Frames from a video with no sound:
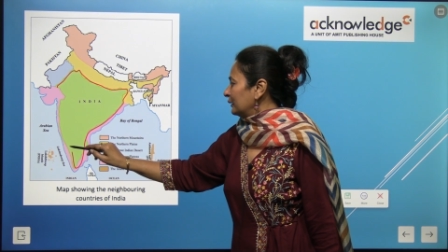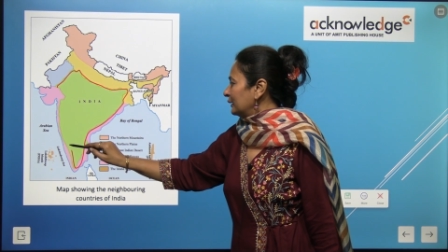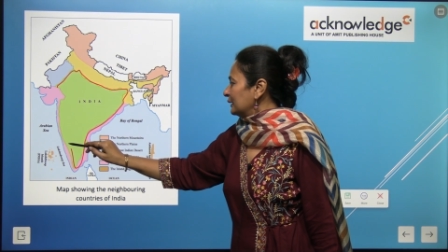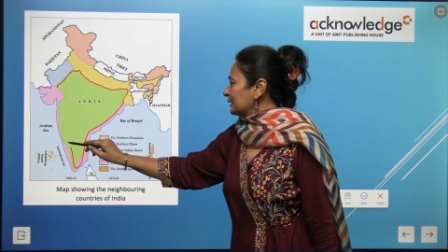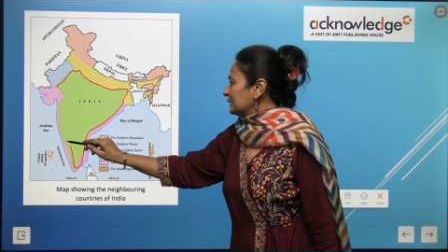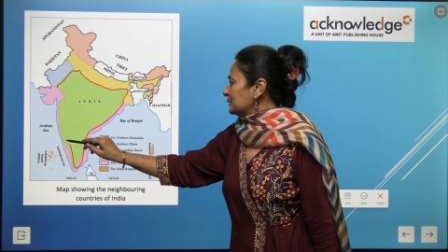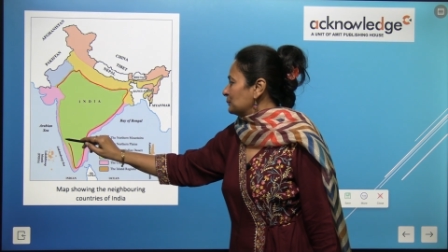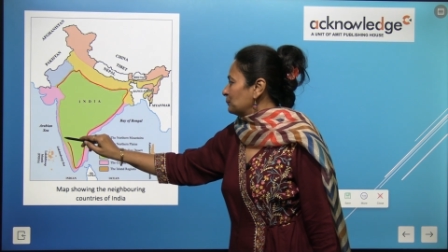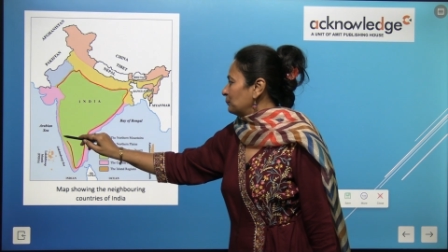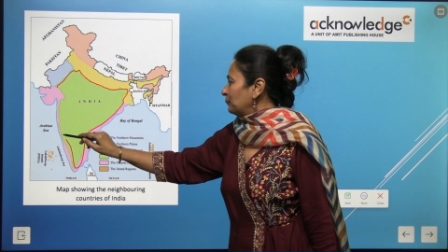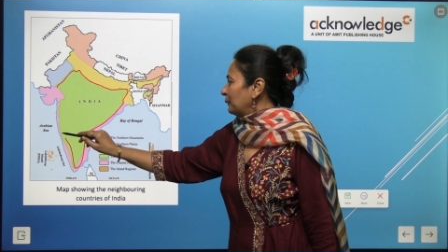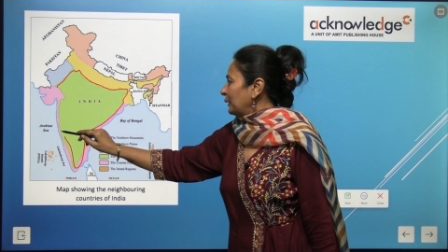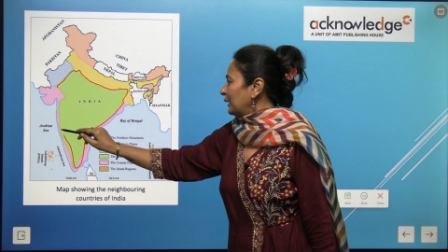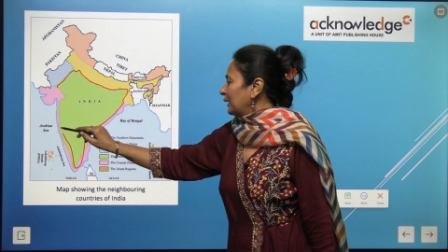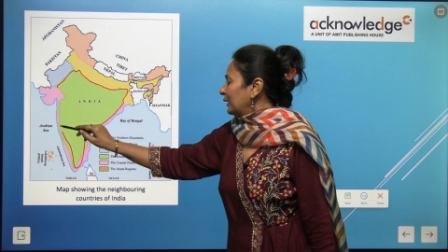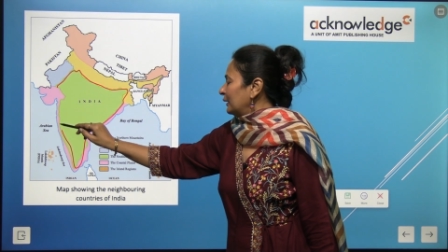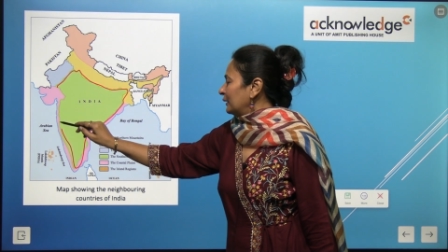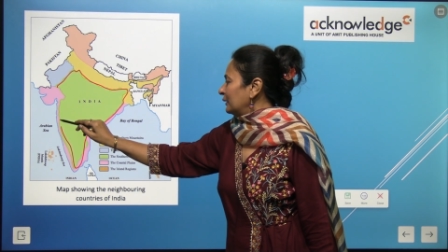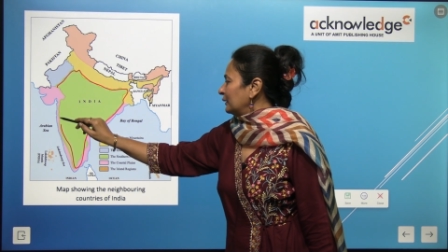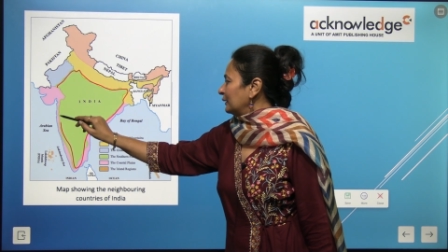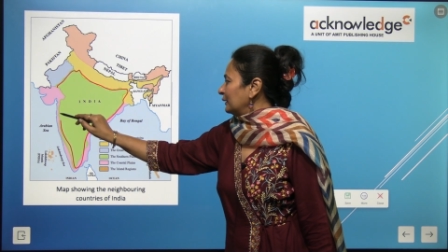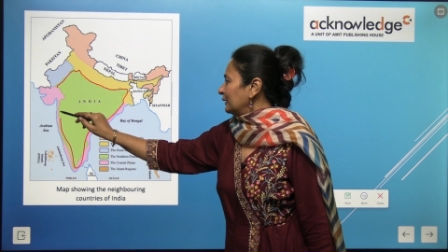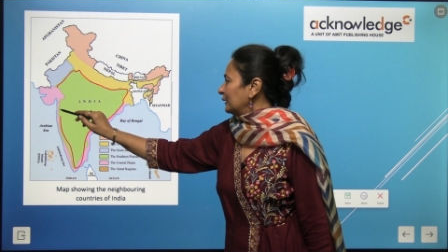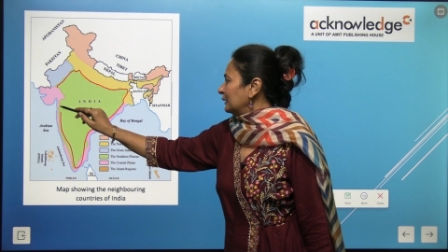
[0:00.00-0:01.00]
This
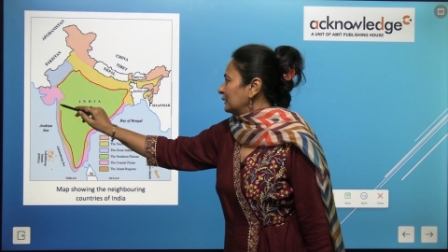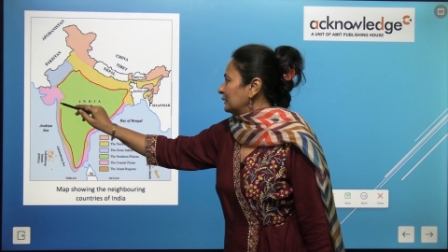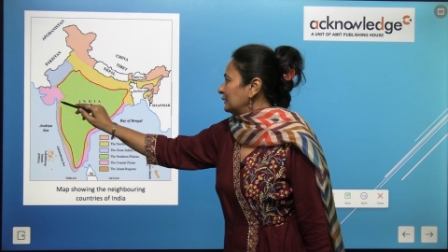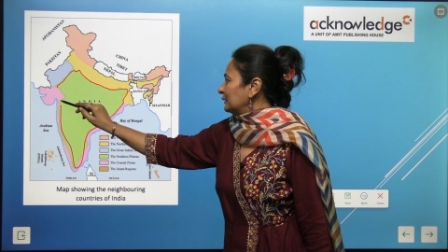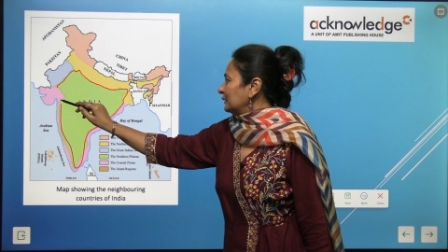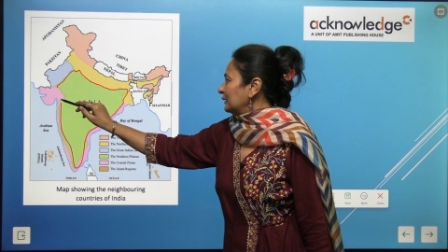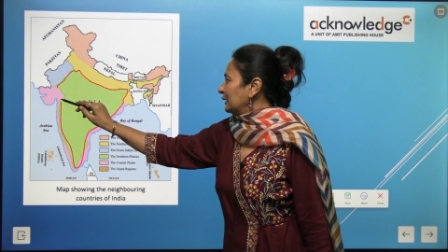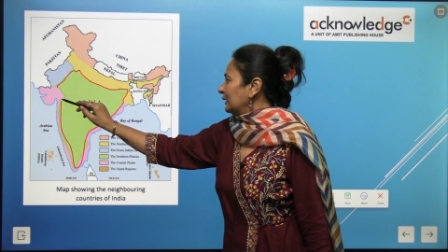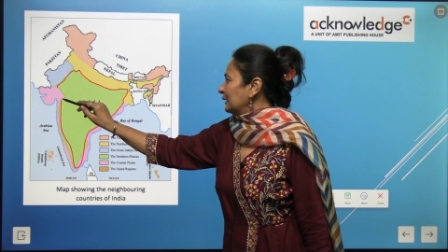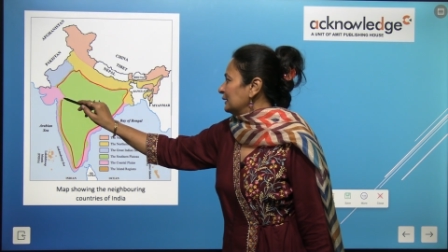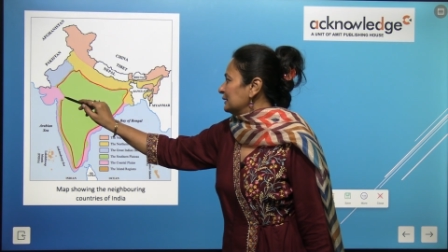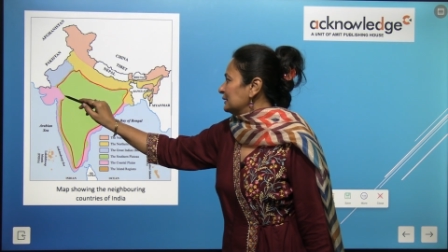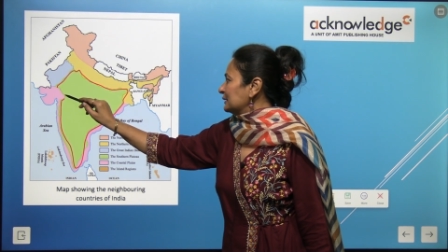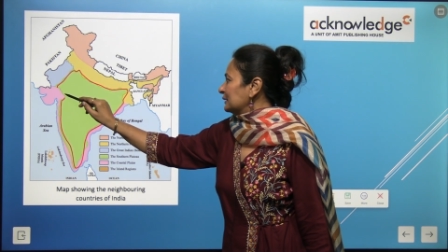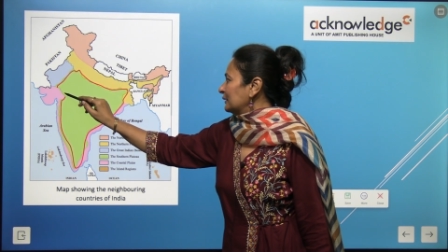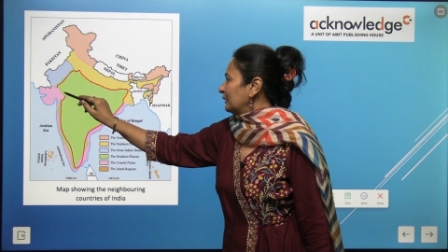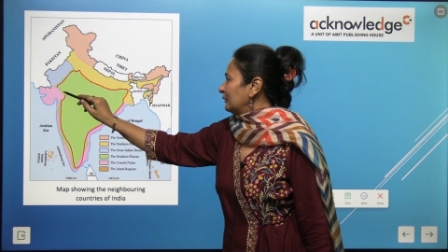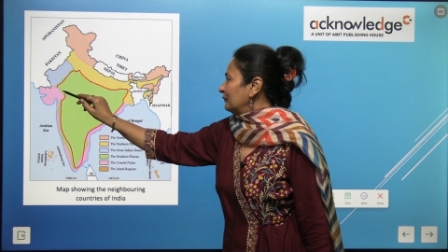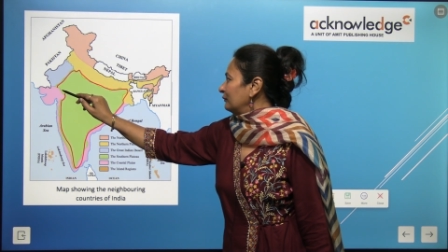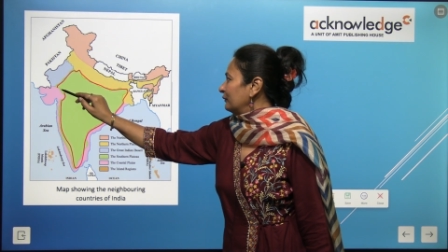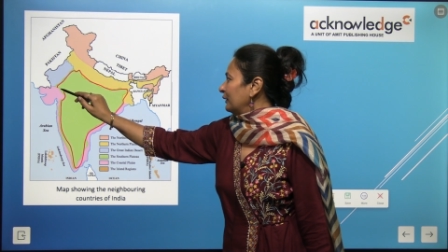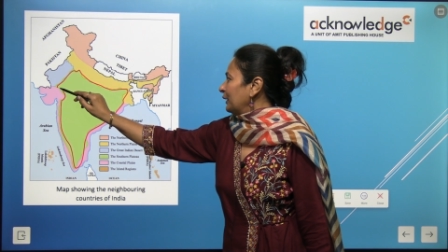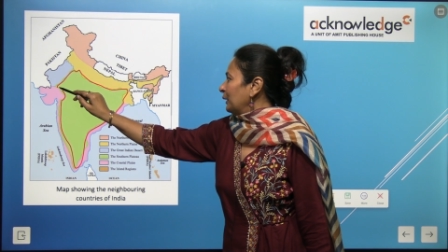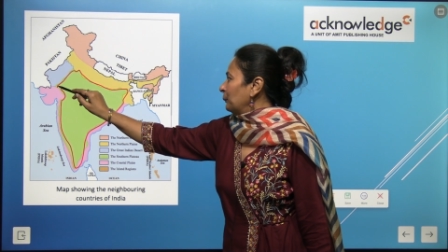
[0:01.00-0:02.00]
part, it is
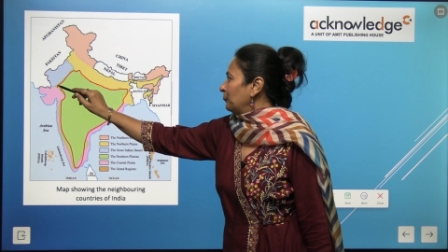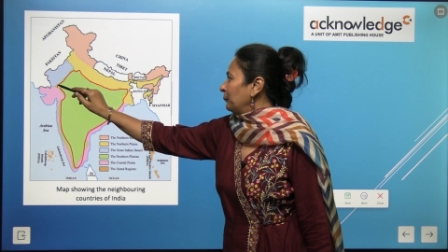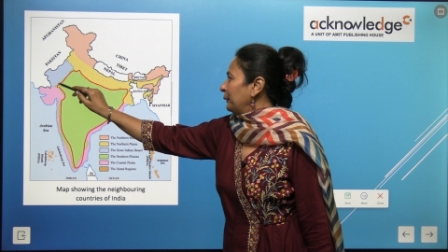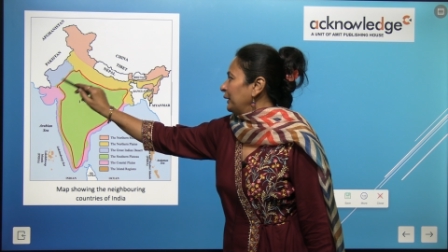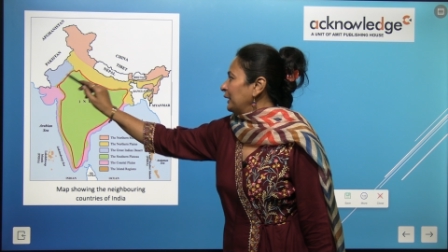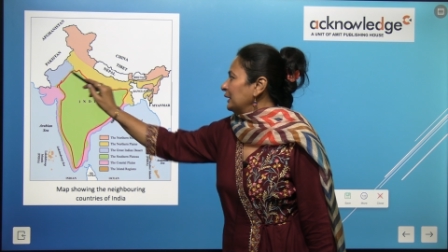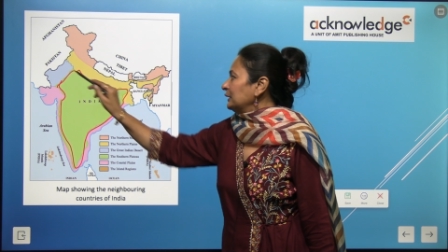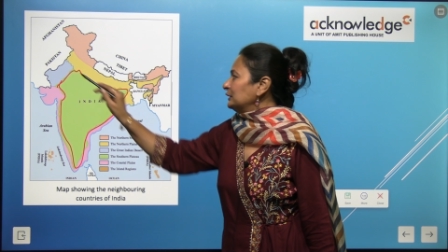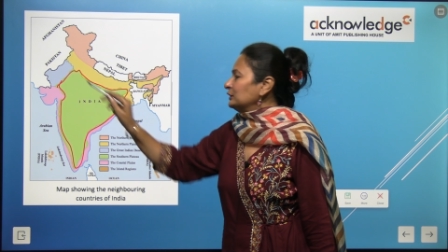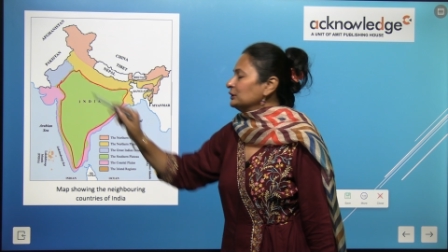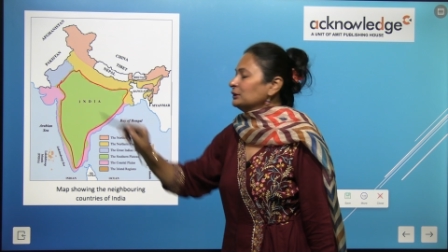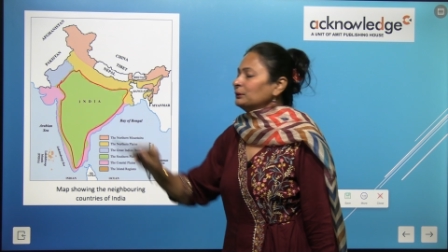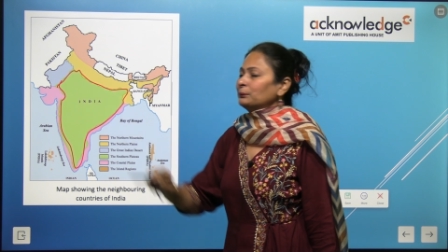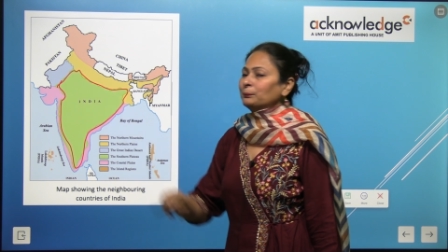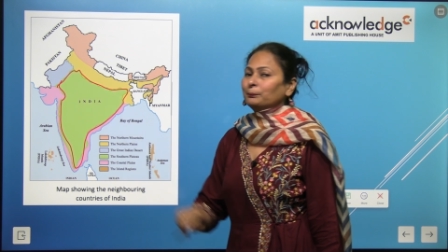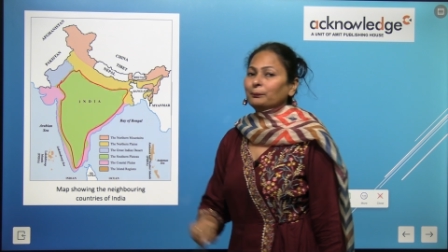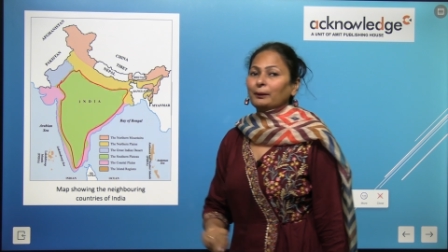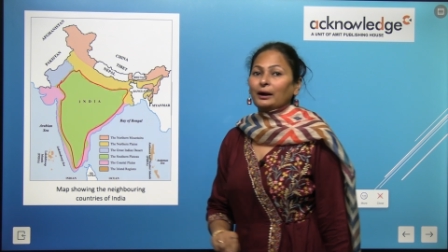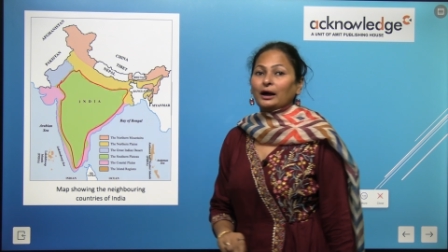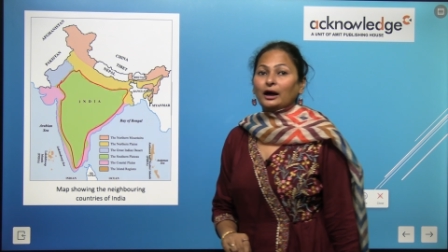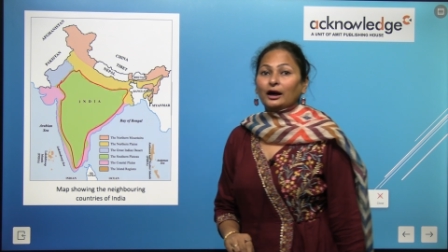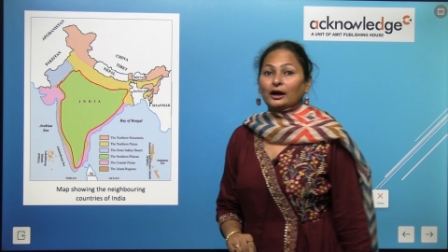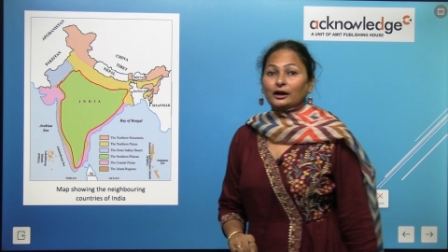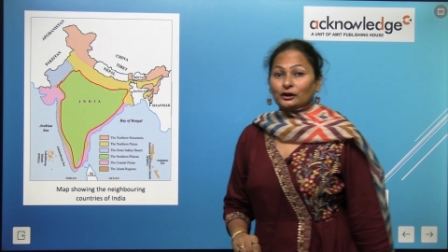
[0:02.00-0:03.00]
covering major
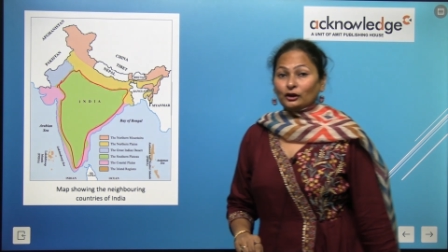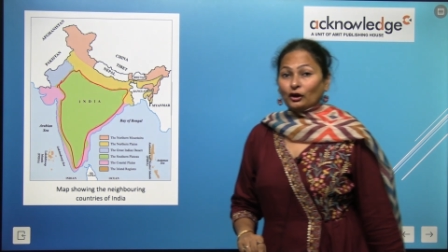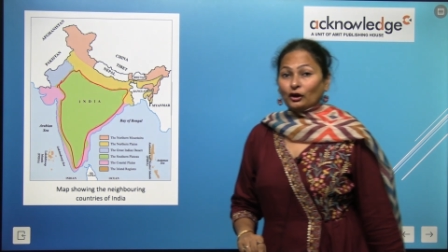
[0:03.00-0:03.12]
part